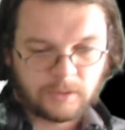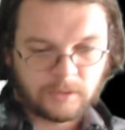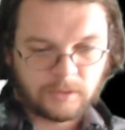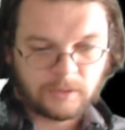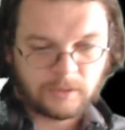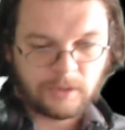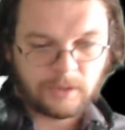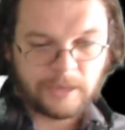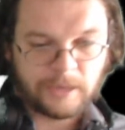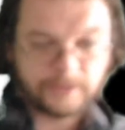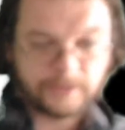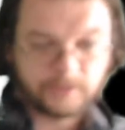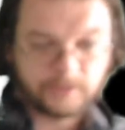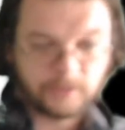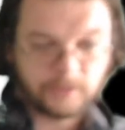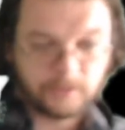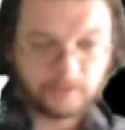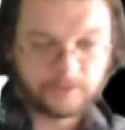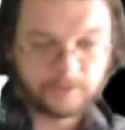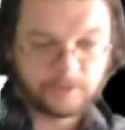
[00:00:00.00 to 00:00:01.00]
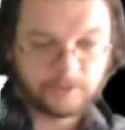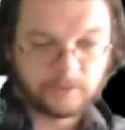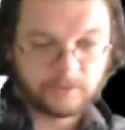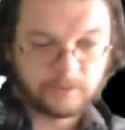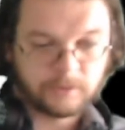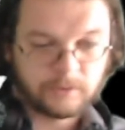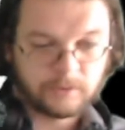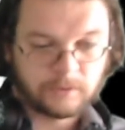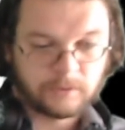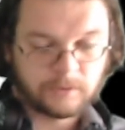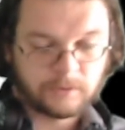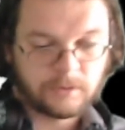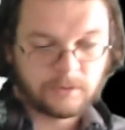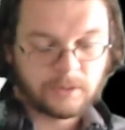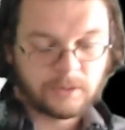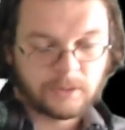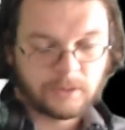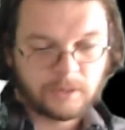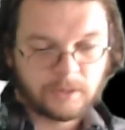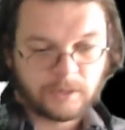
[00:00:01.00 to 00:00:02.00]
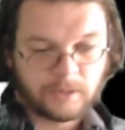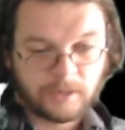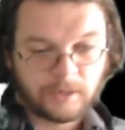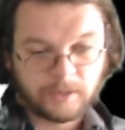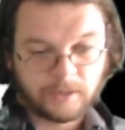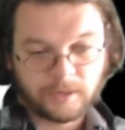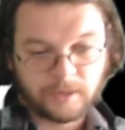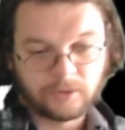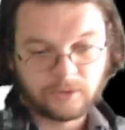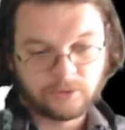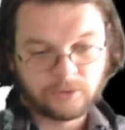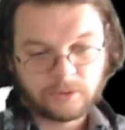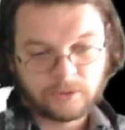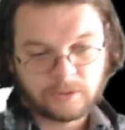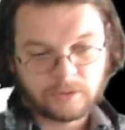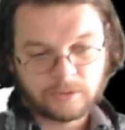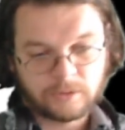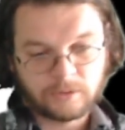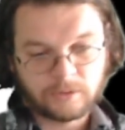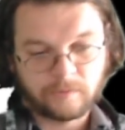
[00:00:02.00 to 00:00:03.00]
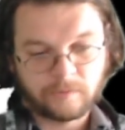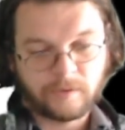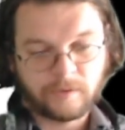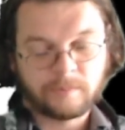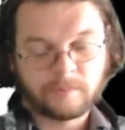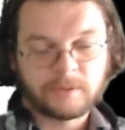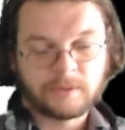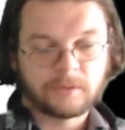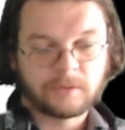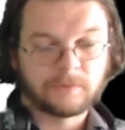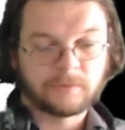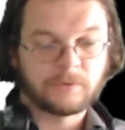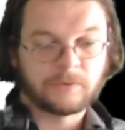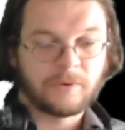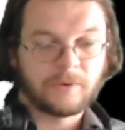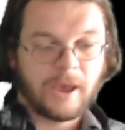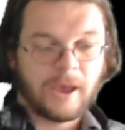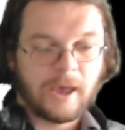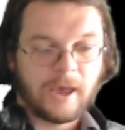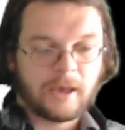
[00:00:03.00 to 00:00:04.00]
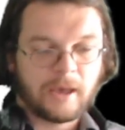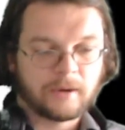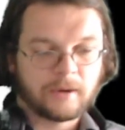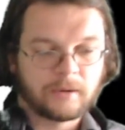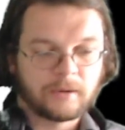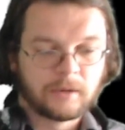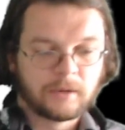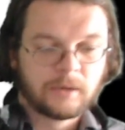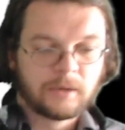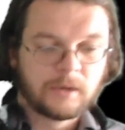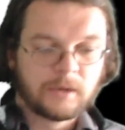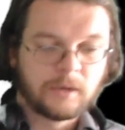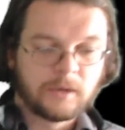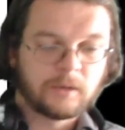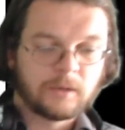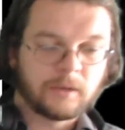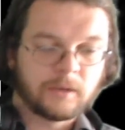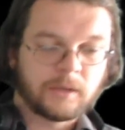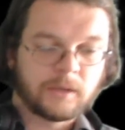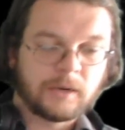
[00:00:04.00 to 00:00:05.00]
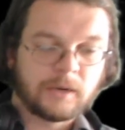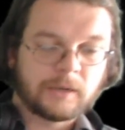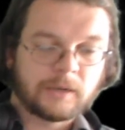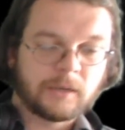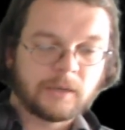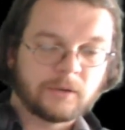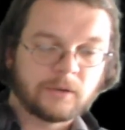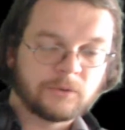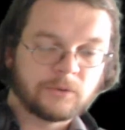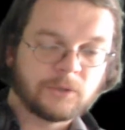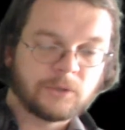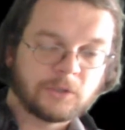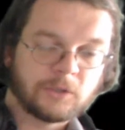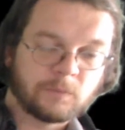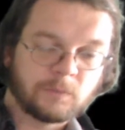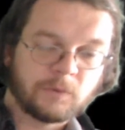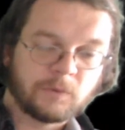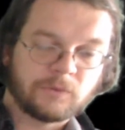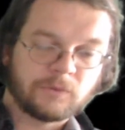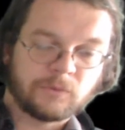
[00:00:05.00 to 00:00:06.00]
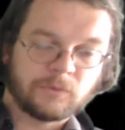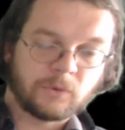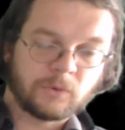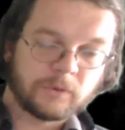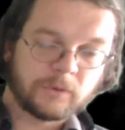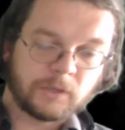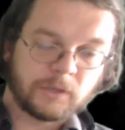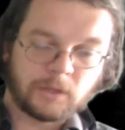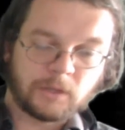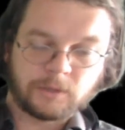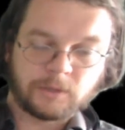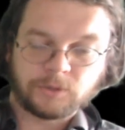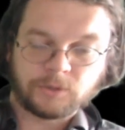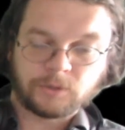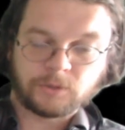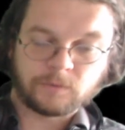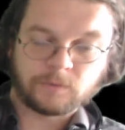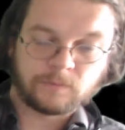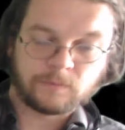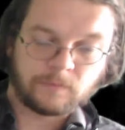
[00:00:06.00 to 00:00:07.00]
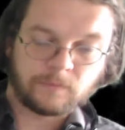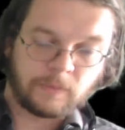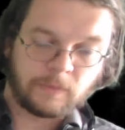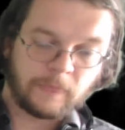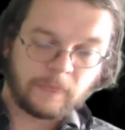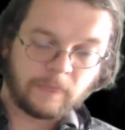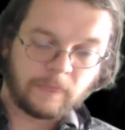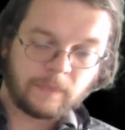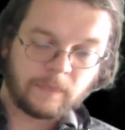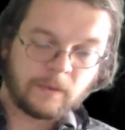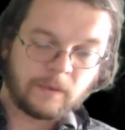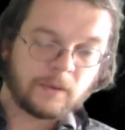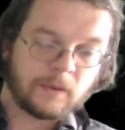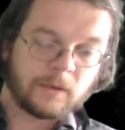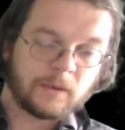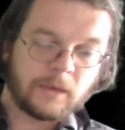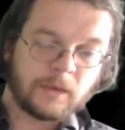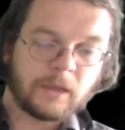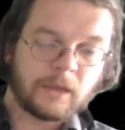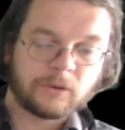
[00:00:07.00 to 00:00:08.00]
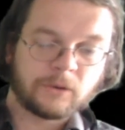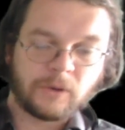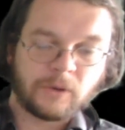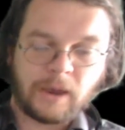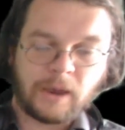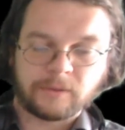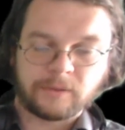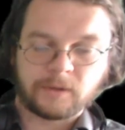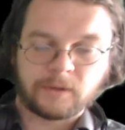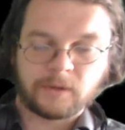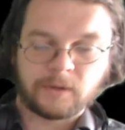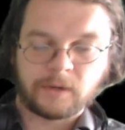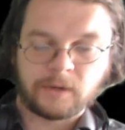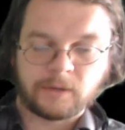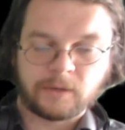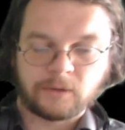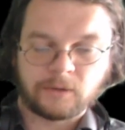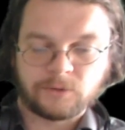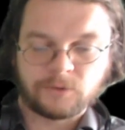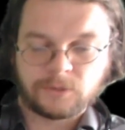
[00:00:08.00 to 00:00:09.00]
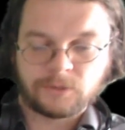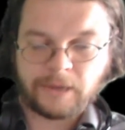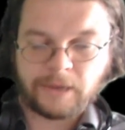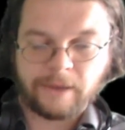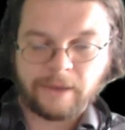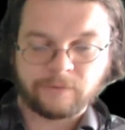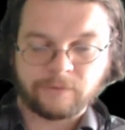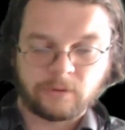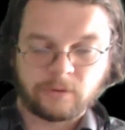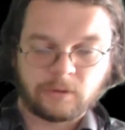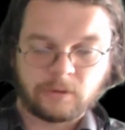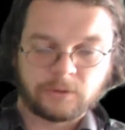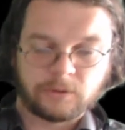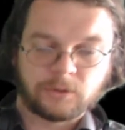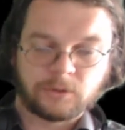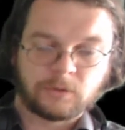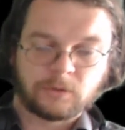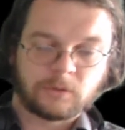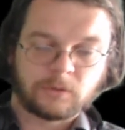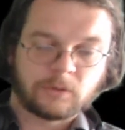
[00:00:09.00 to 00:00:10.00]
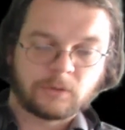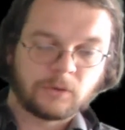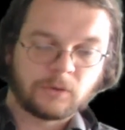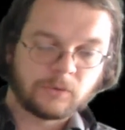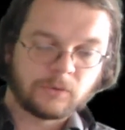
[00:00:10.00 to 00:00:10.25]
elastic collisions, the kinetic energy is conserved, that means if you add the kinetic energies before the collision and you add the kinetic energies after the collision, that